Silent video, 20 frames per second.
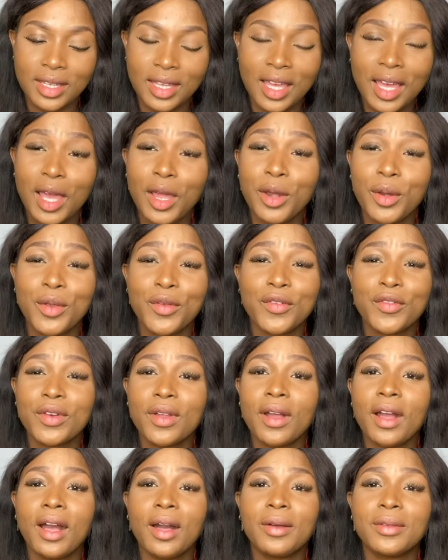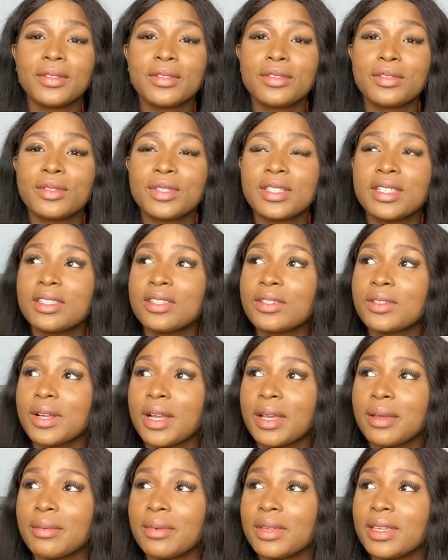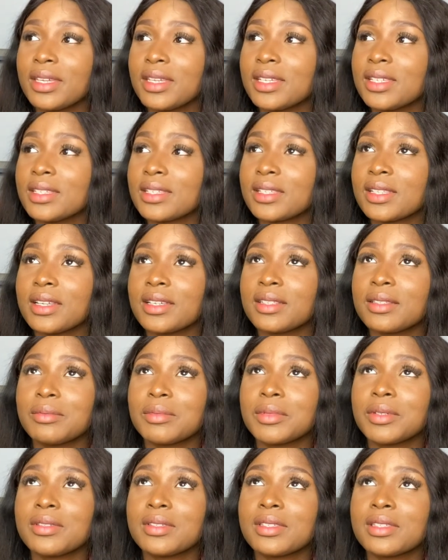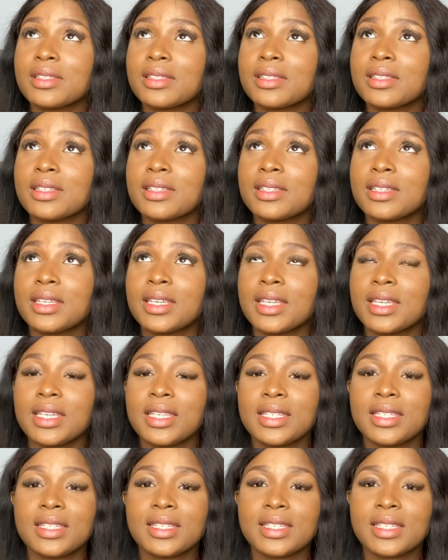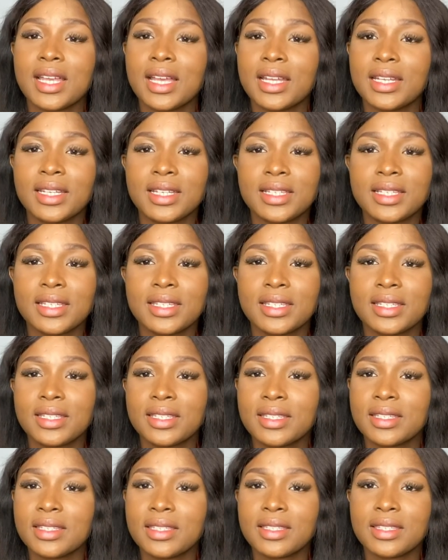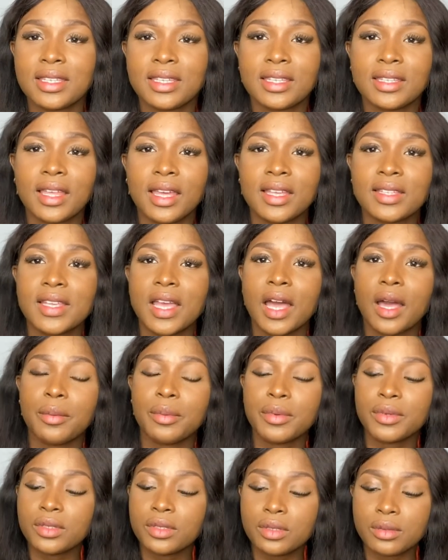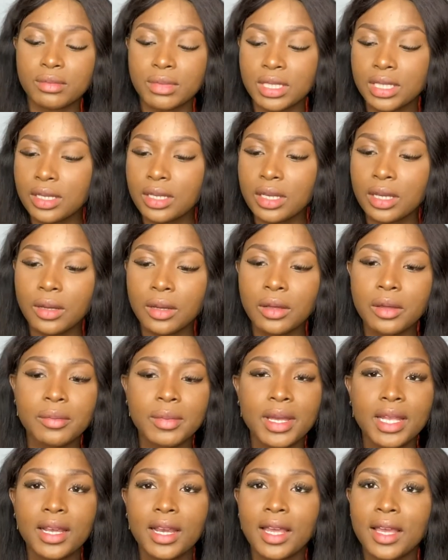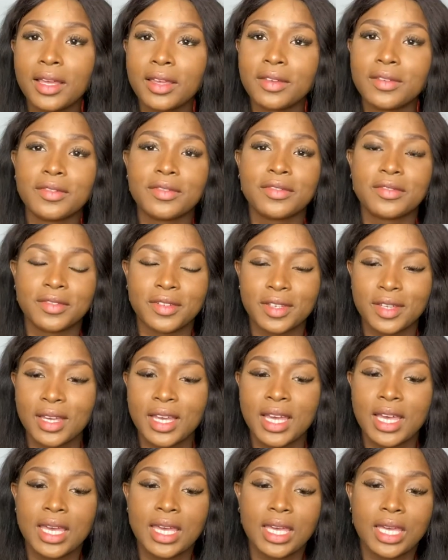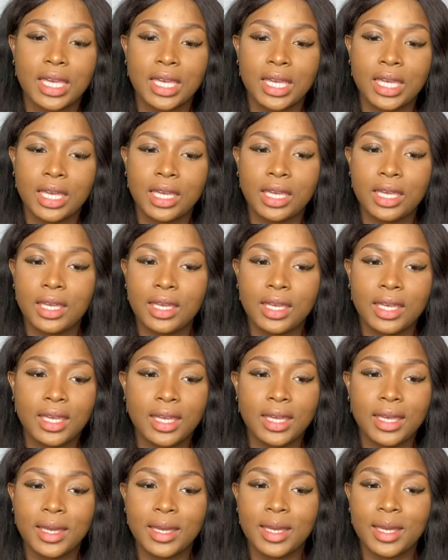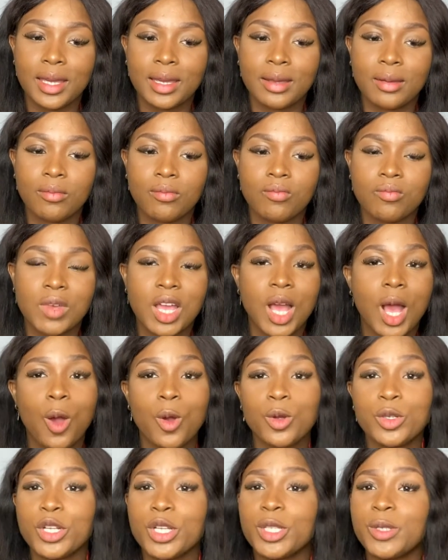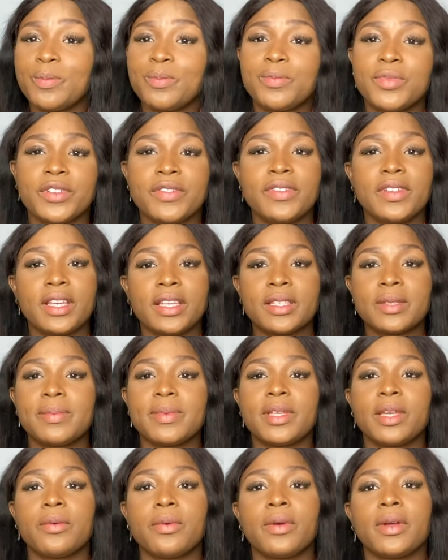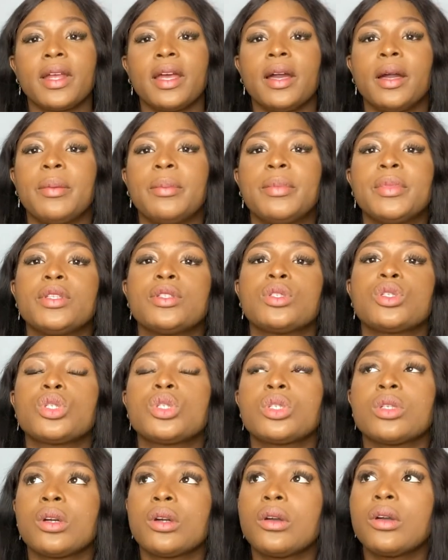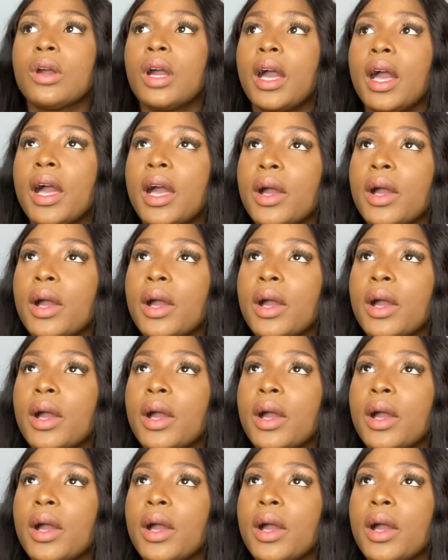I don't even know how to describe it. It's like the most saddest thing that's happened to me all my life. And I'll just briefly explain what happened. So I